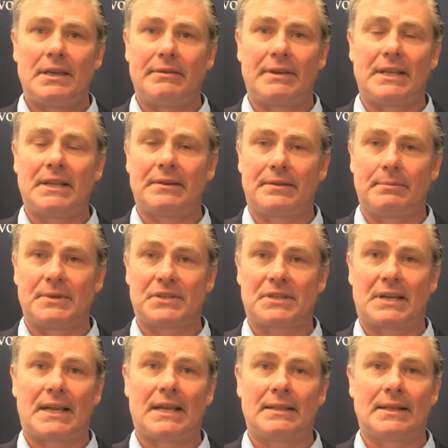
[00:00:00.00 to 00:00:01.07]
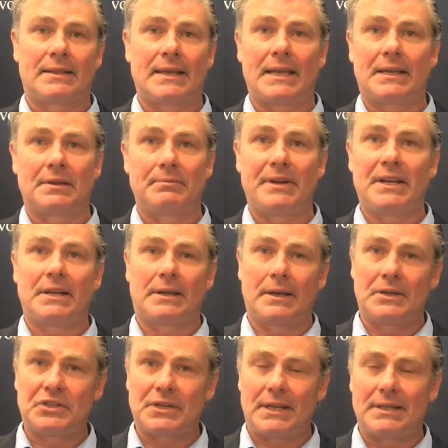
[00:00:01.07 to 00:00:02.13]
If any of them are saying that they can
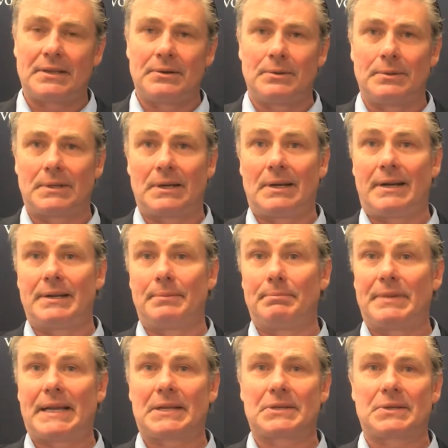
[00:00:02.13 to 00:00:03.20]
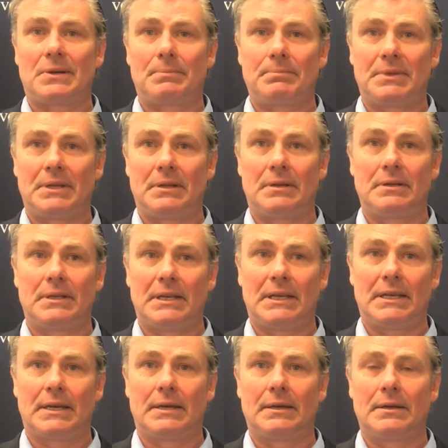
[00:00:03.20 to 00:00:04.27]
renegotiate the Northern Ireland backstop, you
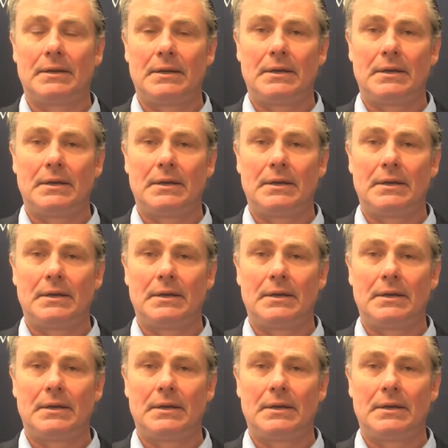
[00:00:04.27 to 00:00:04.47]
know, the